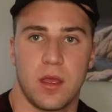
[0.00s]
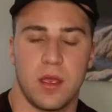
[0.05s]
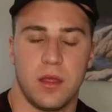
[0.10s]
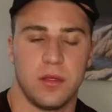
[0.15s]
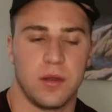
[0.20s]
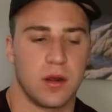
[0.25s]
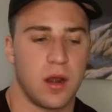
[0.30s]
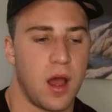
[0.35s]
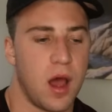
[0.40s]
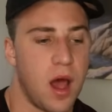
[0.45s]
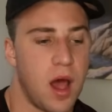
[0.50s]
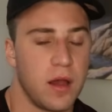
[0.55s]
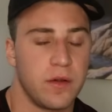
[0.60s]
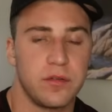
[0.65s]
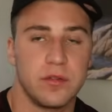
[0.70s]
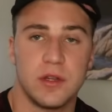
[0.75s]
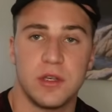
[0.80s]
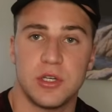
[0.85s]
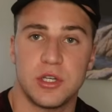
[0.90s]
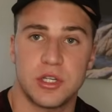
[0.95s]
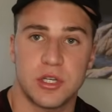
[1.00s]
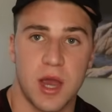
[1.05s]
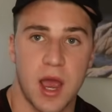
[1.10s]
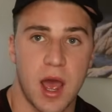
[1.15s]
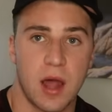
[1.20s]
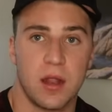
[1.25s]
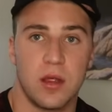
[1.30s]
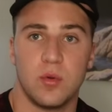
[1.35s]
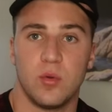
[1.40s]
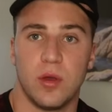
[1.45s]
And they're awfully
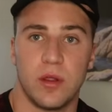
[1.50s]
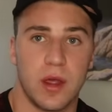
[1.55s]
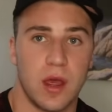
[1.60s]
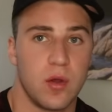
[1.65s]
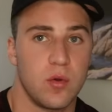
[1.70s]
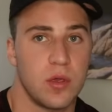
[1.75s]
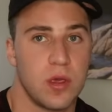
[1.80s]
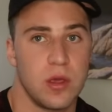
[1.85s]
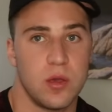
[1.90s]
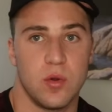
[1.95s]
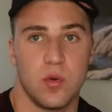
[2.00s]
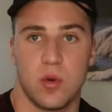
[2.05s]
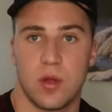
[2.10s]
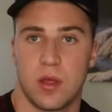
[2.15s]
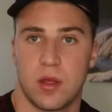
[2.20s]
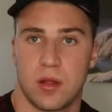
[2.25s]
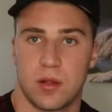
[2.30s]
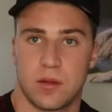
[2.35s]
shallow without you.